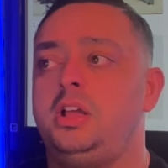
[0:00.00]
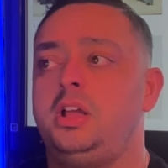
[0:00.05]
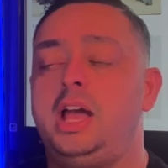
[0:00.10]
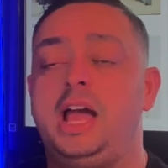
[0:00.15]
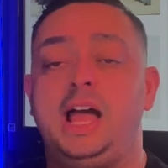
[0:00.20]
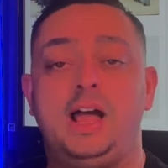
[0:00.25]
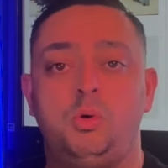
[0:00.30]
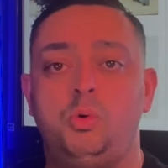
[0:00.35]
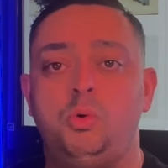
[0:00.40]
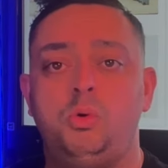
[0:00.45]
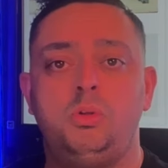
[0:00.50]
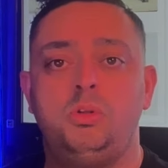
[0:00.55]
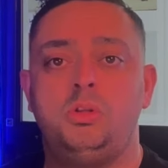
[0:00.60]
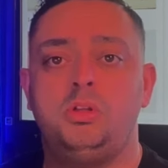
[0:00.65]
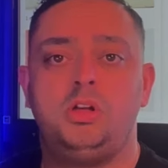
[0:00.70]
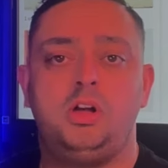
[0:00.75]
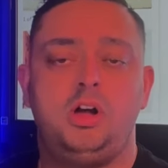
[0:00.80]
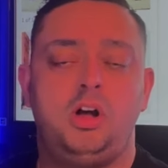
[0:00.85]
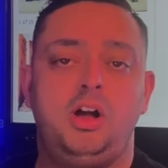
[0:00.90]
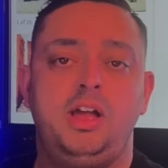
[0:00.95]
at all.
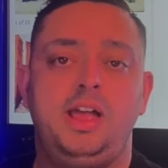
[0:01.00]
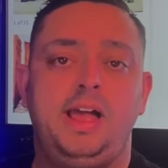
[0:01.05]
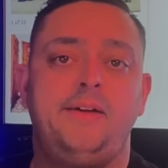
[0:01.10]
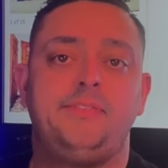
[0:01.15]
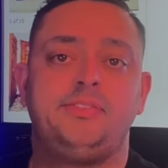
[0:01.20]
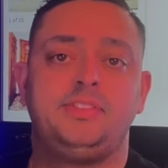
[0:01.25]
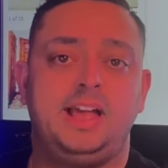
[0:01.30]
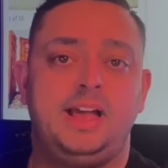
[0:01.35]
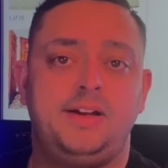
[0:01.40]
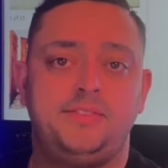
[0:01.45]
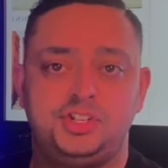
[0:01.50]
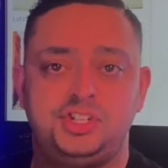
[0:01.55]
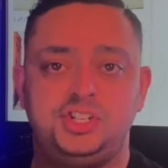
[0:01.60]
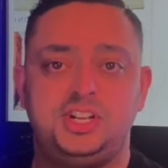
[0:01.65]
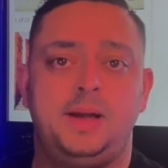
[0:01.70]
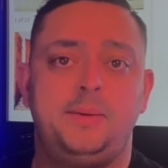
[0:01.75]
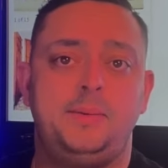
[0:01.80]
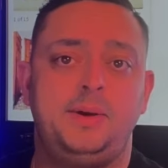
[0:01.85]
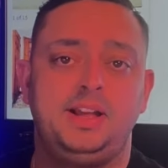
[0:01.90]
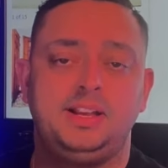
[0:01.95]
I have to have a
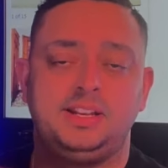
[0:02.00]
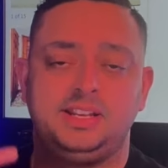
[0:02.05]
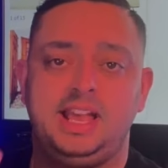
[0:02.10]
shower,